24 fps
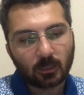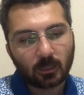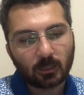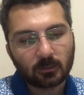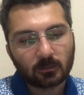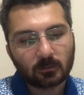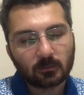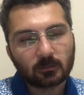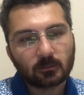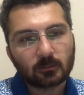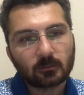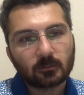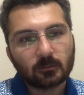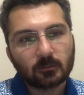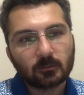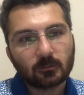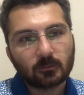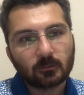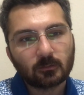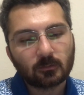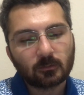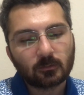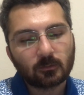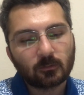And
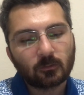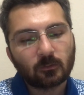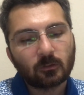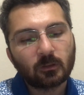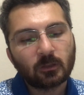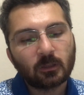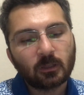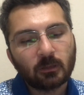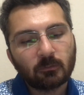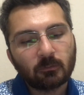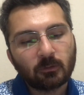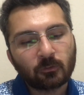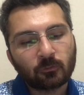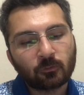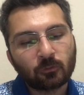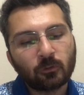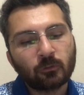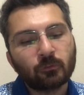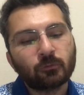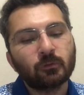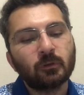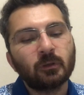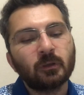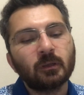he was
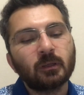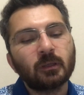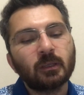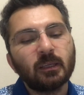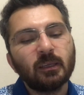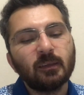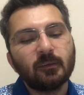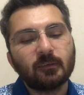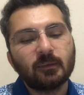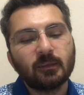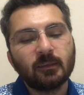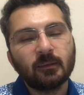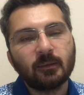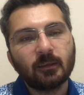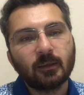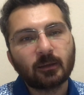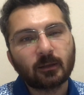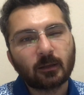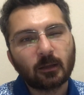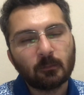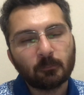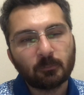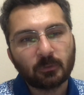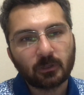also an East India
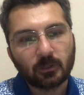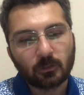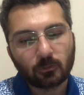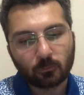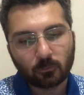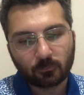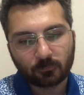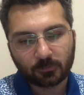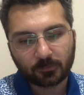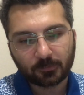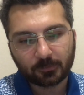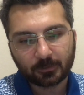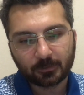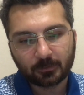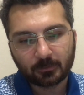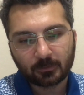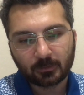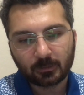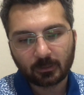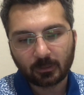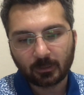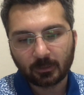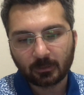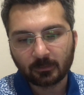Company
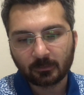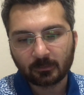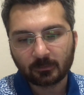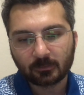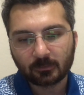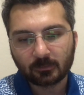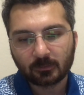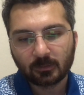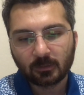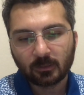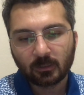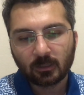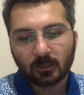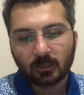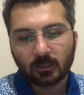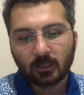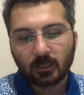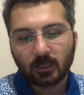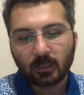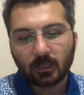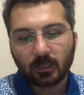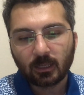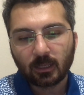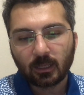officer and
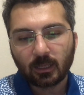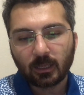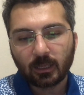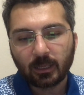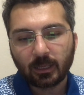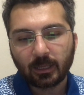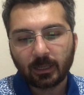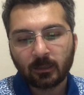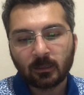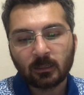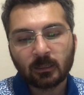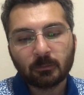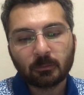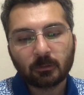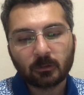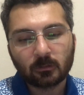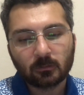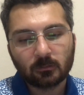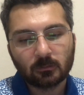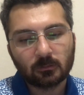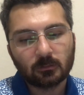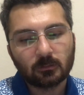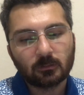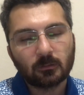a
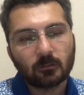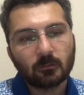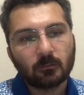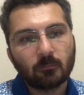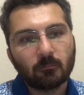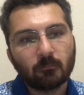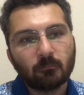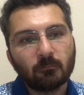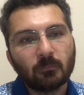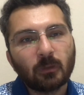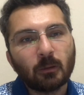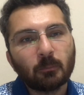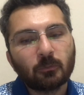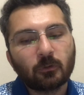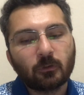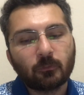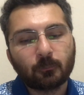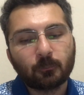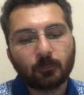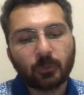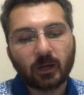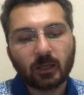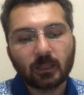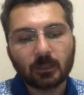Liberal Member
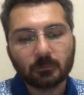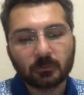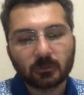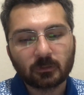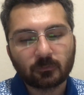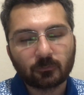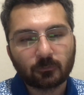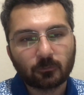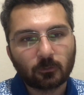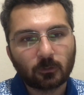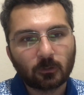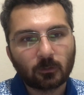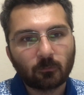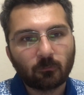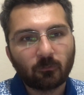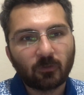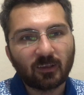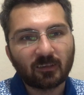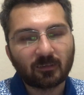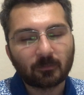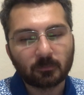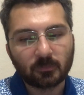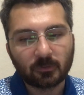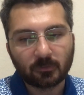of Parliament for
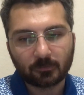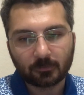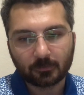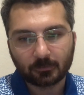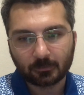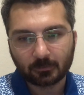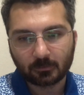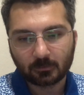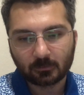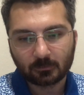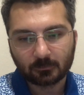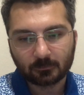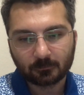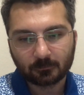Westminster.